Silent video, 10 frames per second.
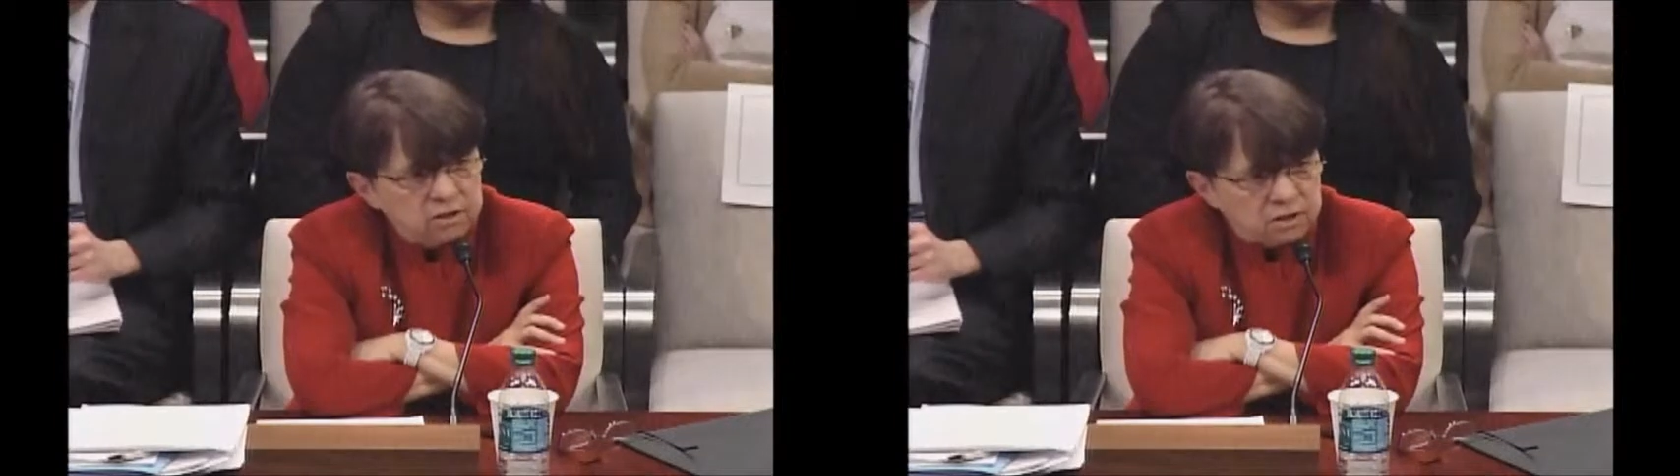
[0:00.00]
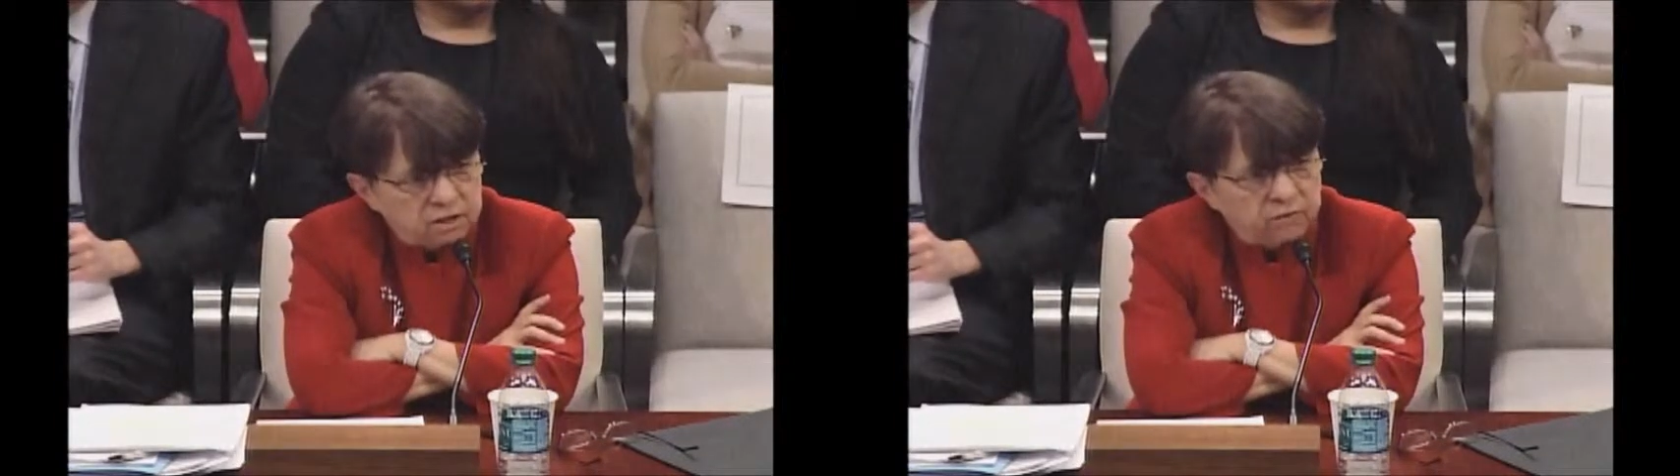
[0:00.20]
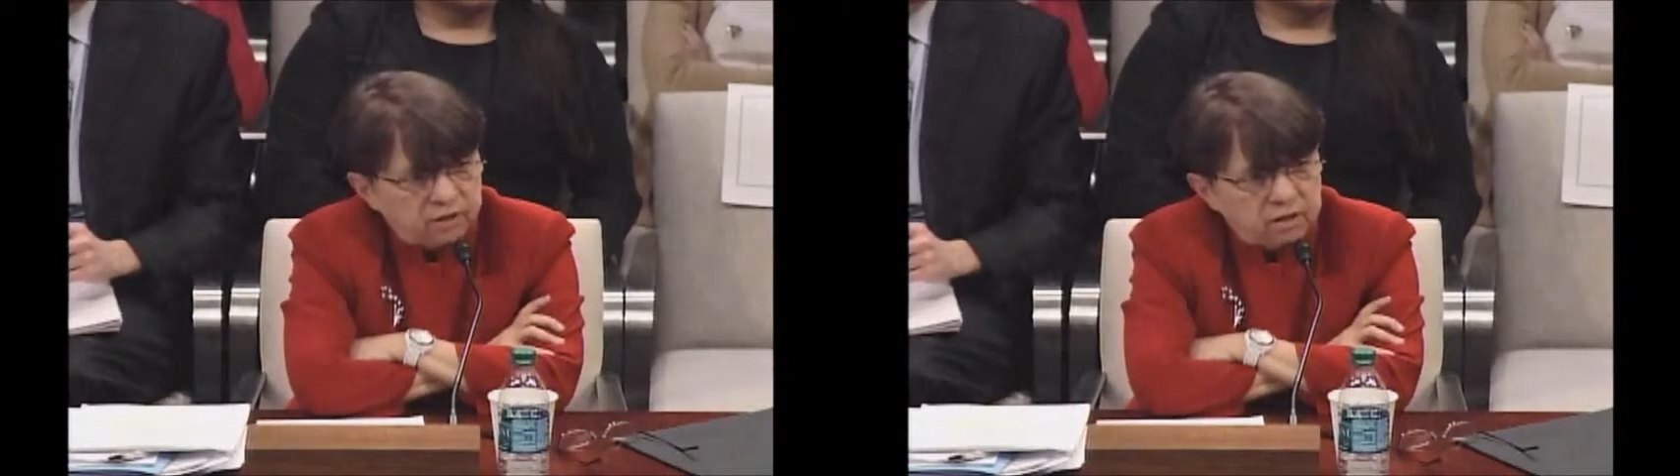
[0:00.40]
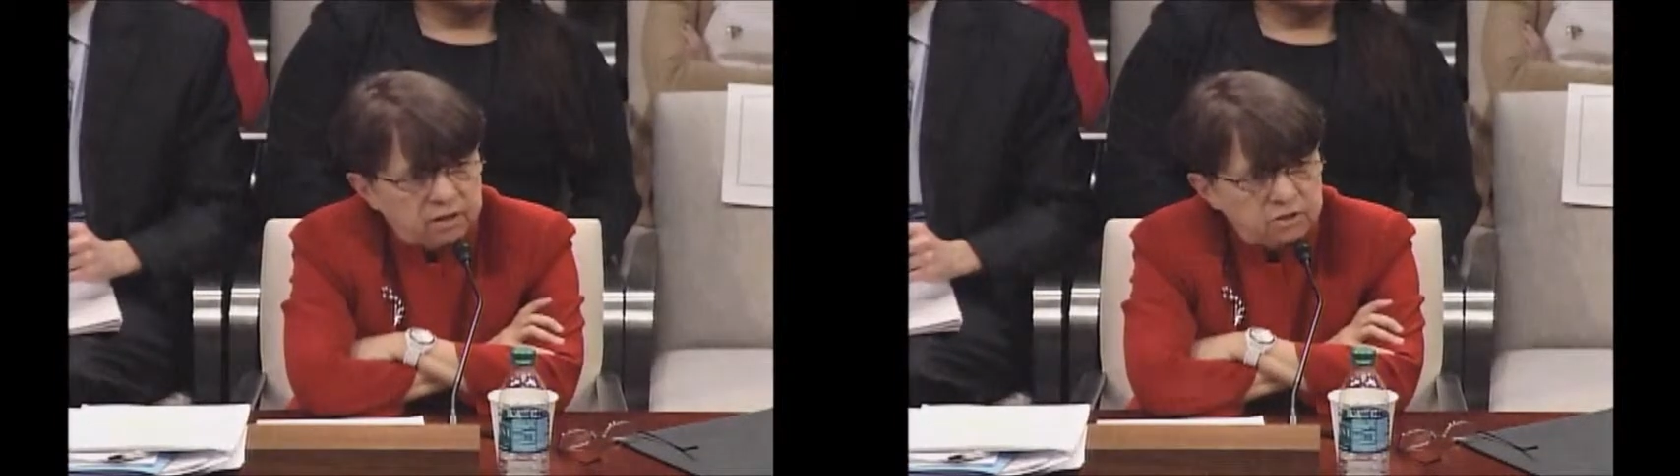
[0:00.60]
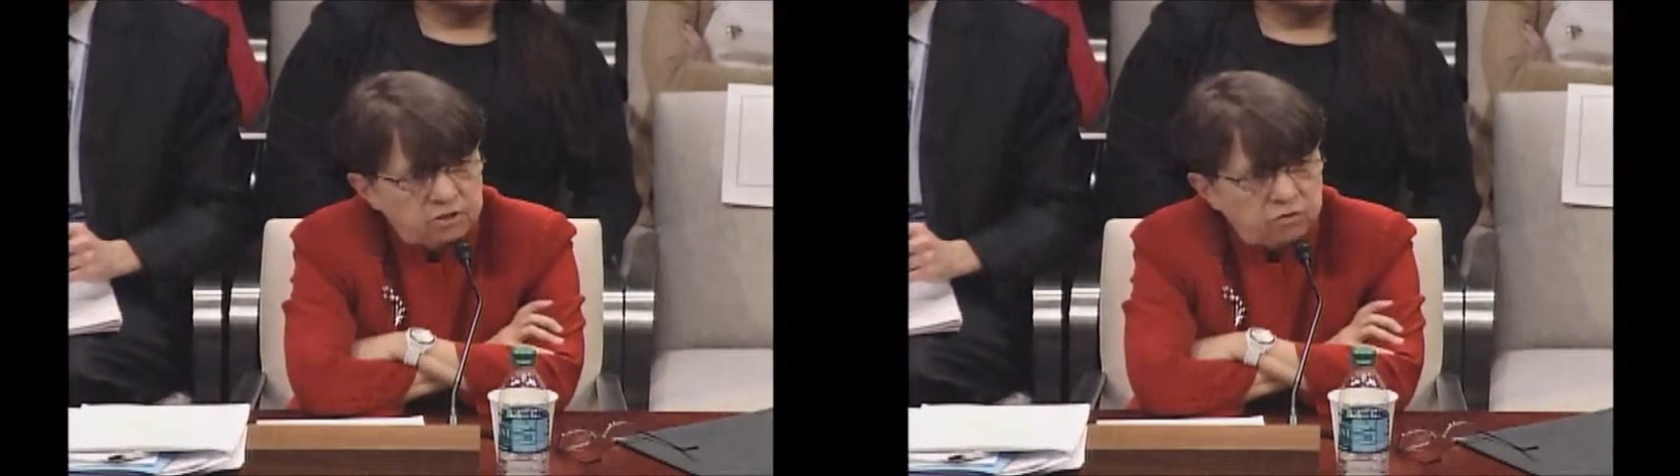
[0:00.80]
significant
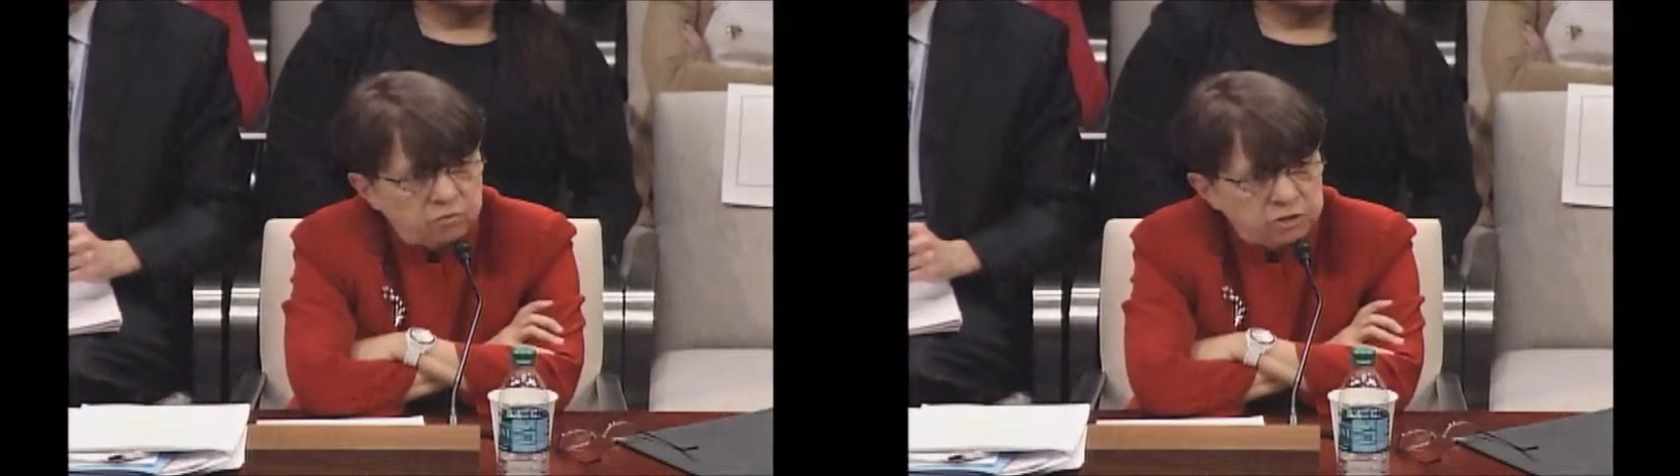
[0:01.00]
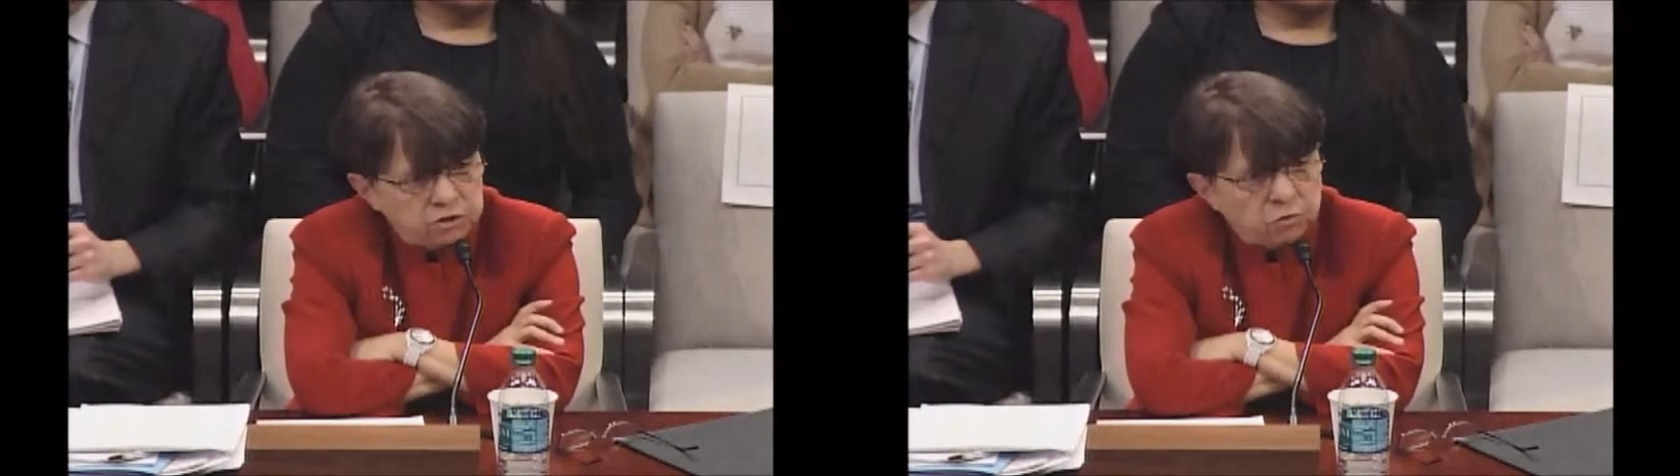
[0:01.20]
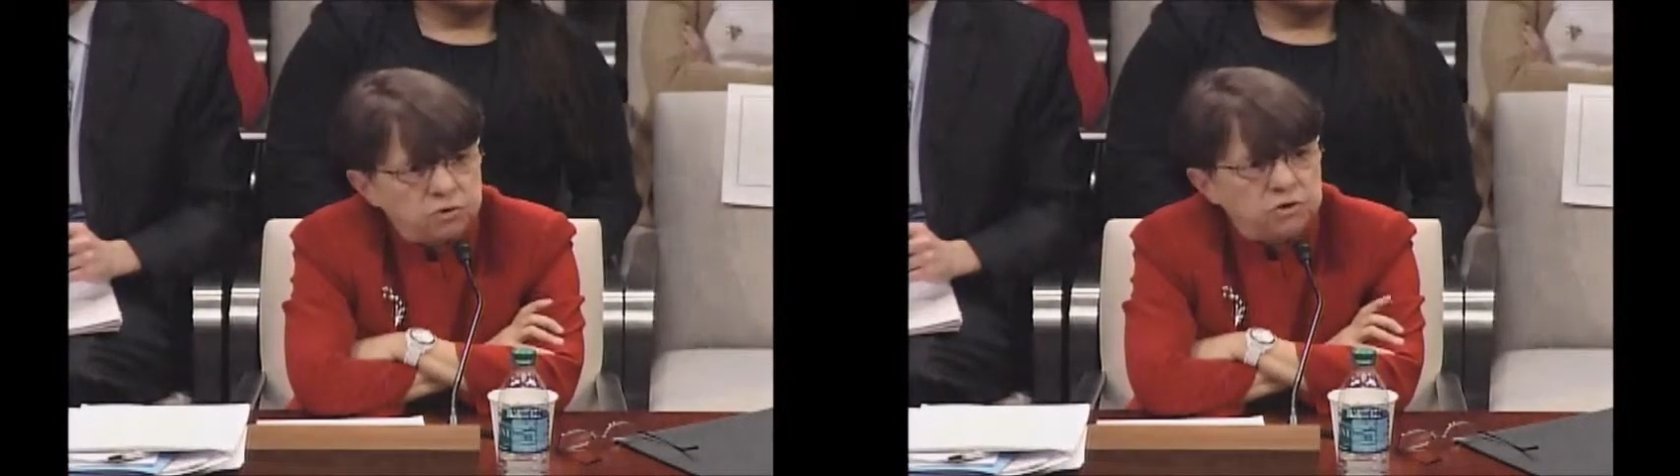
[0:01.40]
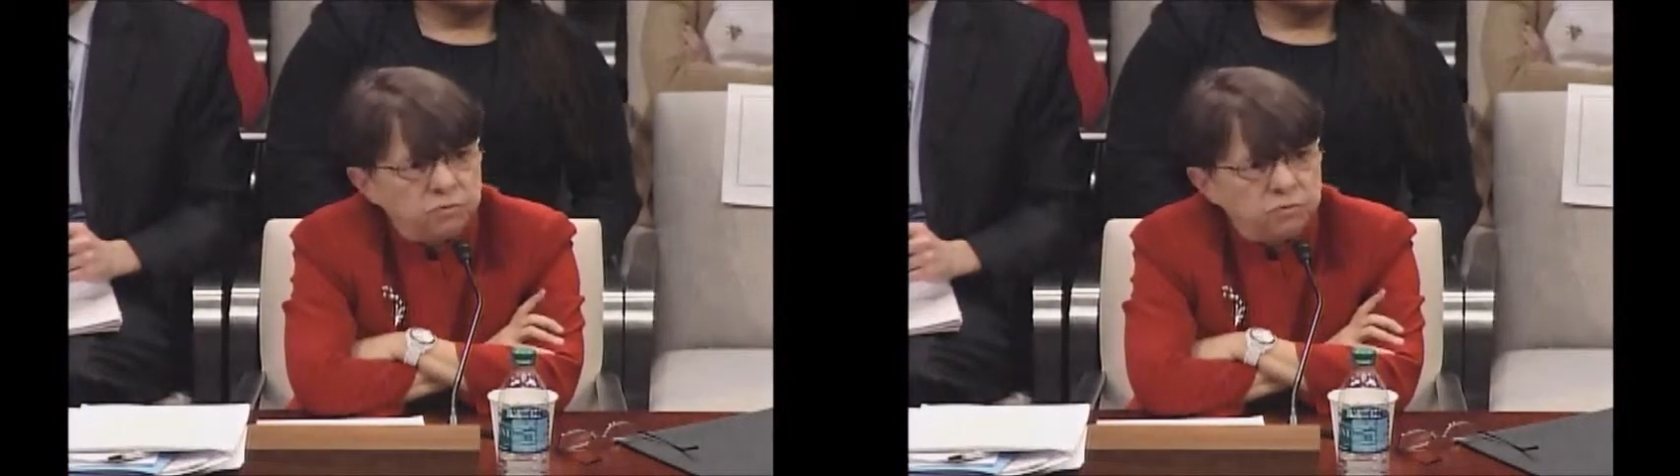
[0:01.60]
additional resources.